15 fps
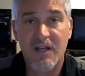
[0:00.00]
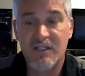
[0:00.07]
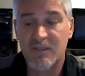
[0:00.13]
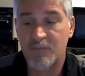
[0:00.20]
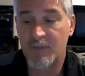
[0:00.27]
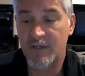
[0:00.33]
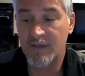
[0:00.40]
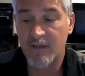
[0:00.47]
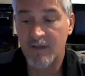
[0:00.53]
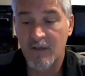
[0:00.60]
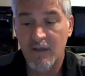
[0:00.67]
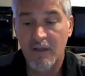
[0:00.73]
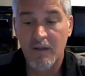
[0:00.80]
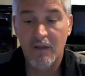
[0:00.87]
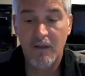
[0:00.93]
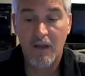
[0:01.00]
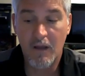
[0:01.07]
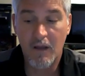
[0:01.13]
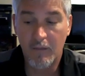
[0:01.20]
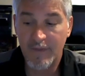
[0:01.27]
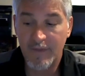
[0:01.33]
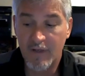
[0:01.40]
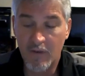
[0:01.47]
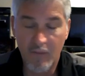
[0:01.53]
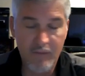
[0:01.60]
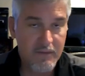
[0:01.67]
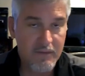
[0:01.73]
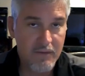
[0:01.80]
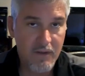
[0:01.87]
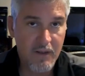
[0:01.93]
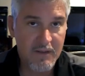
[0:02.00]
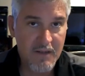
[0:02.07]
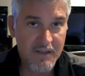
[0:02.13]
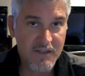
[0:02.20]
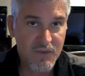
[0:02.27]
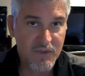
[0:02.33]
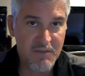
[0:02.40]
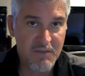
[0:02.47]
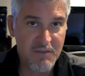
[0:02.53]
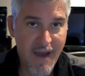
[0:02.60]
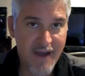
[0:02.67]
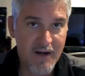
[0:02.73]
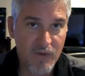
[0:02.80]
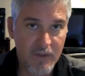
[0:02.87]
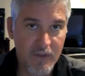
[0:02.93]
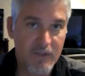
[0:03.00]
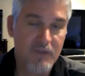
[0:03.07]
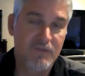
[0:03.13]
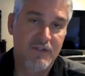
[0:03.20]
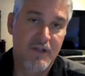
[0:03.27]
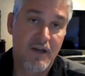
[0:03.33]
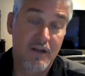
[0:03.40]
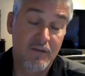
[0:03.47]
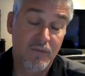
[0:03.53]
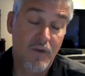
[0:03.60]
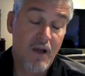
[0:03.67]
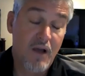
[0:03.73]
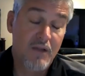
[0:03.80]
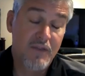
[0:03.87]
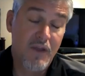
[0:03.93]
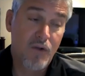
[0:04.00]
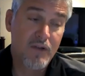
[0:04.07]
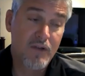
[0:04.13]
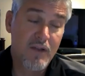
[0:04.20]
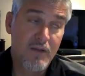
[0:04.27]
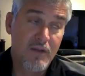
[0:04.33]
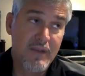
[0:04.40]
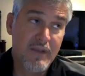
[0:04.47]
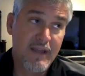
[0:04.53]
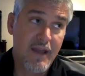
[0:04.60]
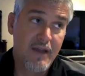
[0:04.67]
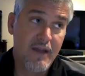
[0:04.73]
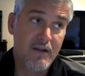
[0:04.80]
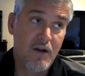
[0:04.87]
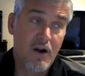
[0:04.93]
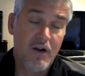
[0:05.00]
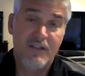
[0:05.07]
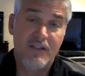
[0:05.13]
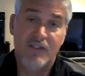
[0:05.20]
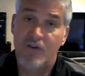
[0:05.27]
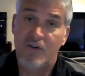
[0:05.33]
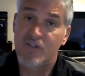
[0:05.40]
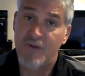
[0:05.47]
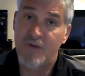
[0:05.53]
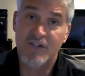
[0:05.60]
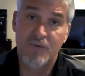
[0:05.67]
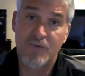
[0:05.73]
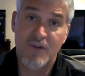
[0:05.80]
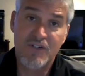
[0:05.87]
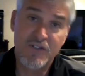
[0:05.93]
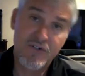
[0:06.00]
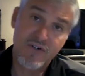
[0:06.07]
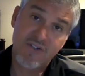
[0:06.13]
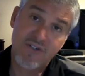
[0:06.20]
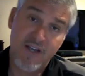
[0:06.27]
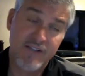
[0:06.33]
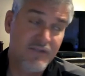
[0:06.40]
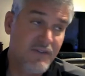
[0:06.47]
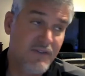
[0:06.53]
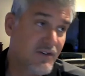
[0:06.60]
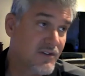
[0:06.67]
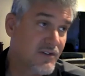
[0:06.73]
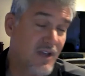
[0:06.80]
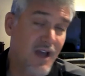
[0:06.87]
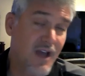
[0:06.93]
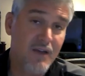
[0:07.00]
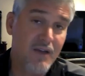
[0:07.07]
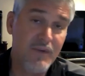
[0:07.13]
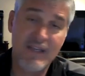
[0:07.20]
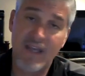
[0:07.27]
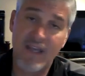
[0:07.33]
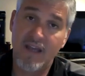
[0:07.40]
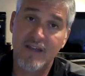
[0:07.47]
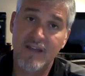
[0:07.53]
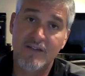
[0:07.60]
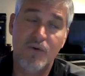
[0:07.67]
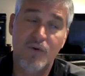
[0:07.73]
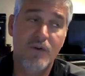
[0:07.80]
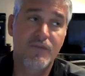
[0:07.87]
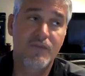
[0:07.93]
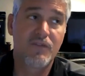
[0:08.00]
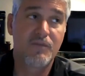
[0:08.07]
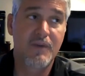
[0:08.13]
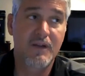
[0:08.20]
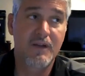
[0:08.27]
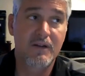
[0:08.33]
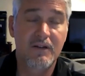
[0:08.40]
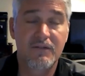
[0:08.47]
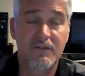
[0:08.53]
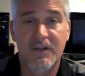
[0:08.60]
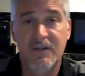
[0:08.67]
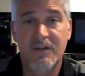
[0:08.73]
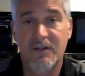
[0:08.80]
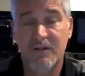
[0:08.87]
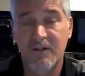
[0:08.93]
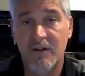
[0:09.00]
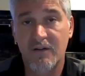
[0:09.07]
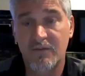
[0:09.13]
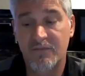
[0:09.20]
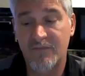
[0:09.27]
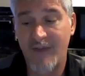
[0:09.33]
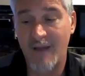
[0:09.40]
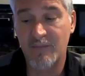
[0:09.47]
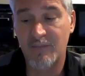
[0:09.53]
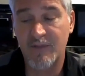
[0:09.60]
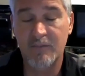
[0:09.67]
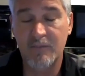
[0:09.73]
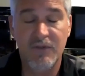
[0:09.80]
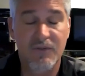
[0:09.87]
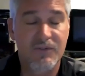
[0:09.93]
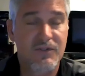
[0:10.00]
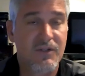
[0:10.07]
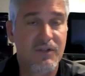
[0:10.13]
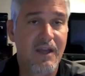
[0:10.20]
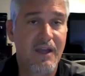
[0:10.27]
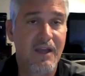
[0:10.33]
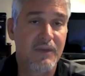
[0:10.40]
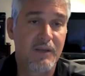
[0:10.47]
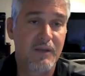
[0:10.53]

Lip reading: but it doesn't really matter what you've done. We can't, RSOs, registered sex offenders, we can't, or if you've been convicted of family abuse, you can't be